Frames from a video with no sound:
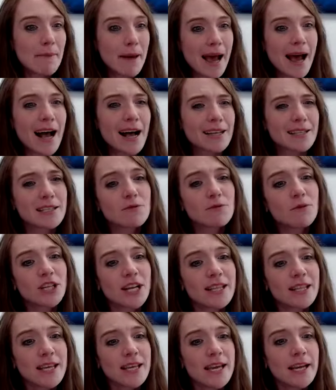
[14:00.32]
in the past,
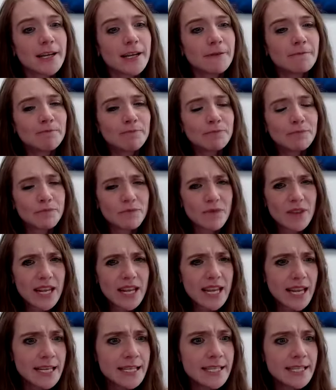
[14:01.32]
which I think
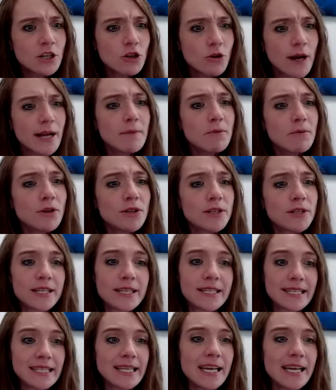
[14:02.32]
is incredible
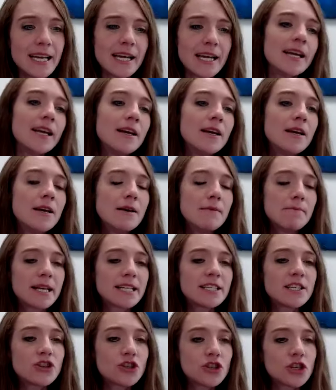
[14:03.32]
to see
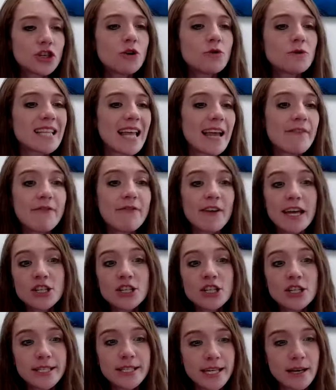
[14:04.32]
because it shows
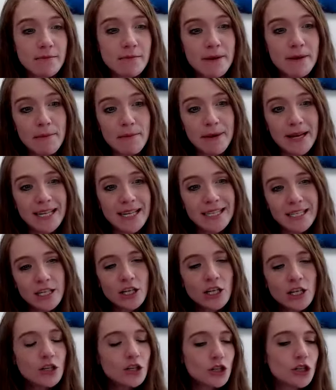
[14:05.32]
LifeVantage's commitment
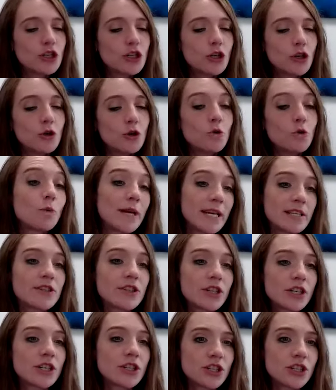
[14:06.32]
to
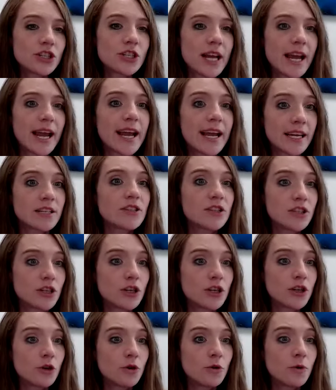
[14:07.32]
research and
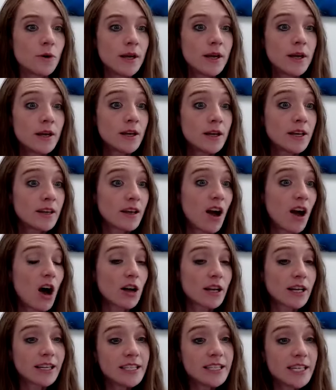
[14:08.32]
to
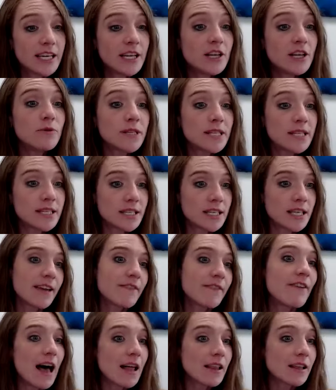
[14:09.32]

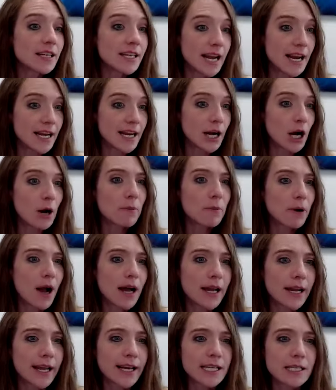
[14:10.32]
continuously validating our
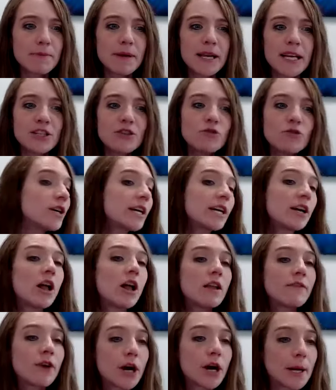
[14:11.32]
products. Because you look at
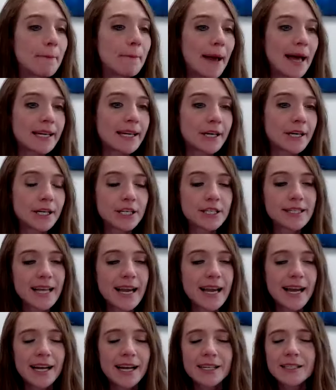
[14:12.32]
all of our competitors
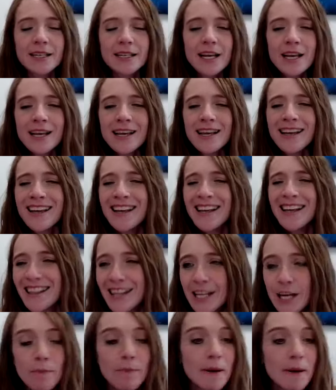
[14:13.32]
and
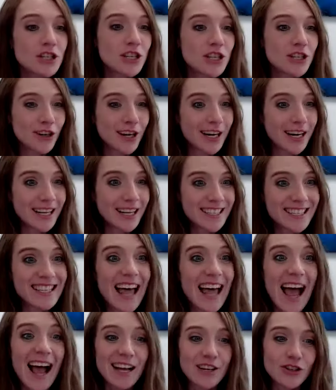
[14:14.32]
their budgets are getting
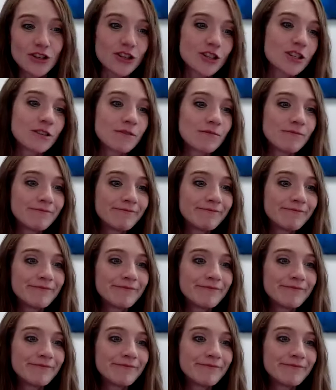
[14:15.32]
slashed.